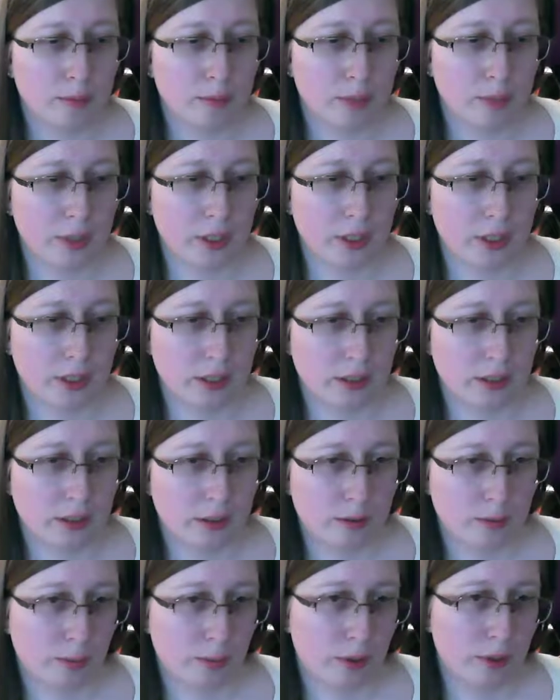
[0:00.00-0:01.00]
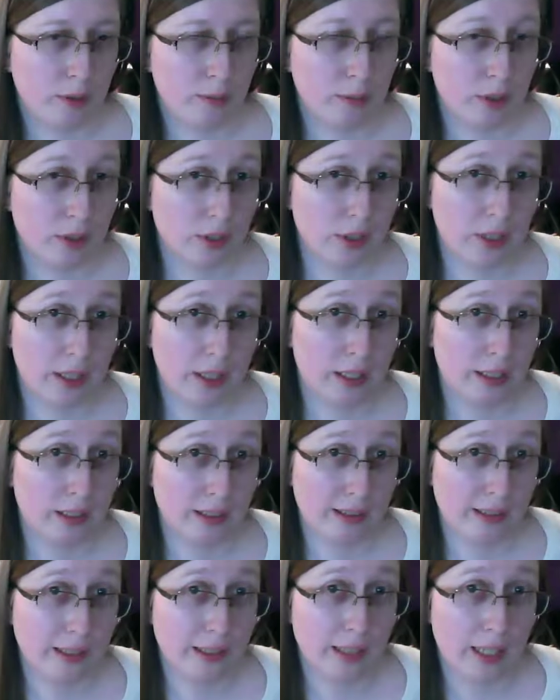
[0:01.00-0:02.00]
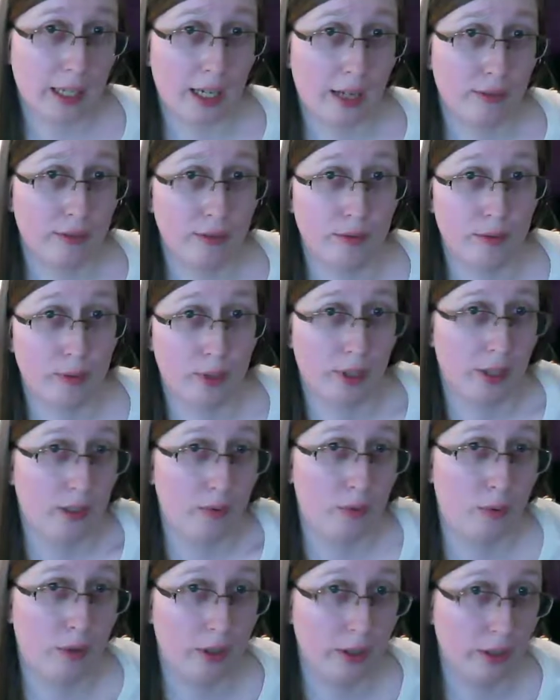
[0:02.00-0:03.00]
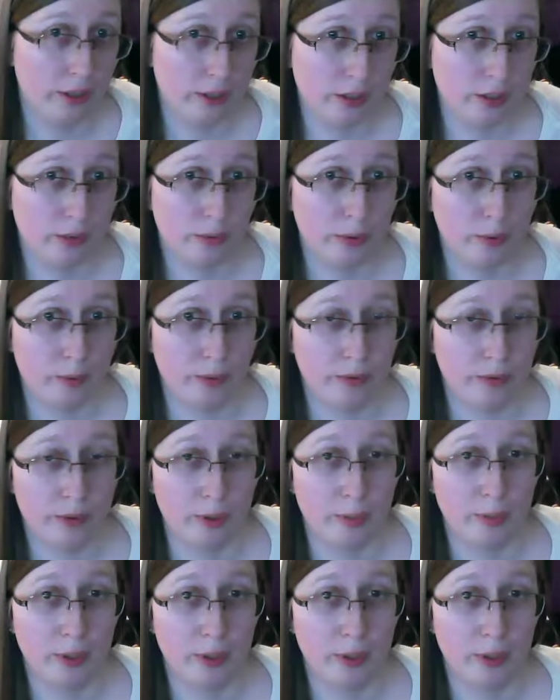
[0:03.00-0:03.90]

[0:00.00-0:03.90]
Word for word: because pretty much like at least half of what I won I just won with free play